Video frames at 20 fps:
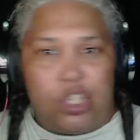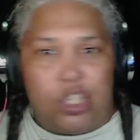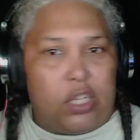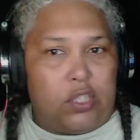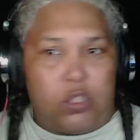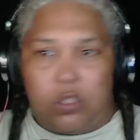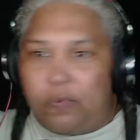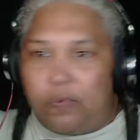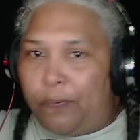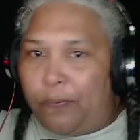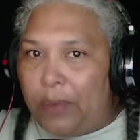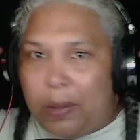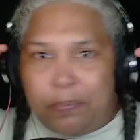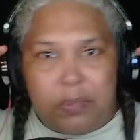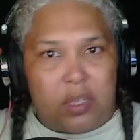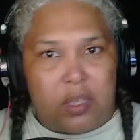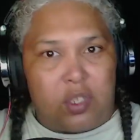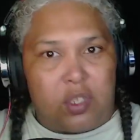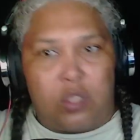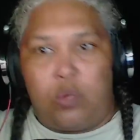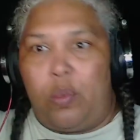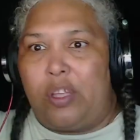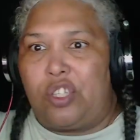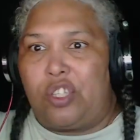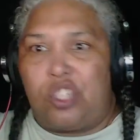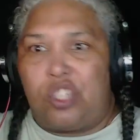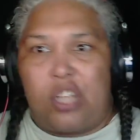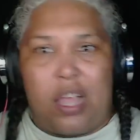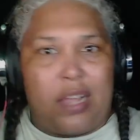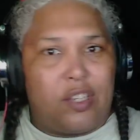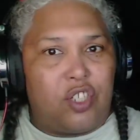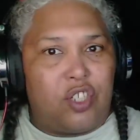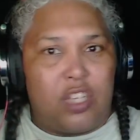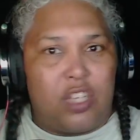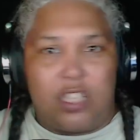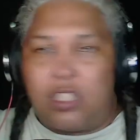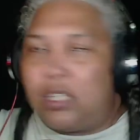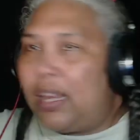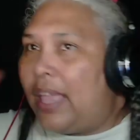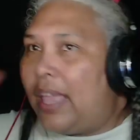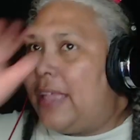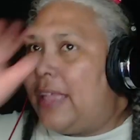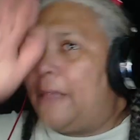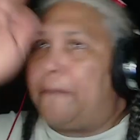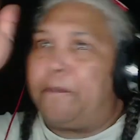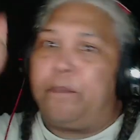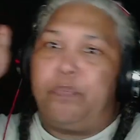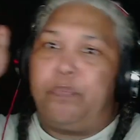just flipped a switch and just like,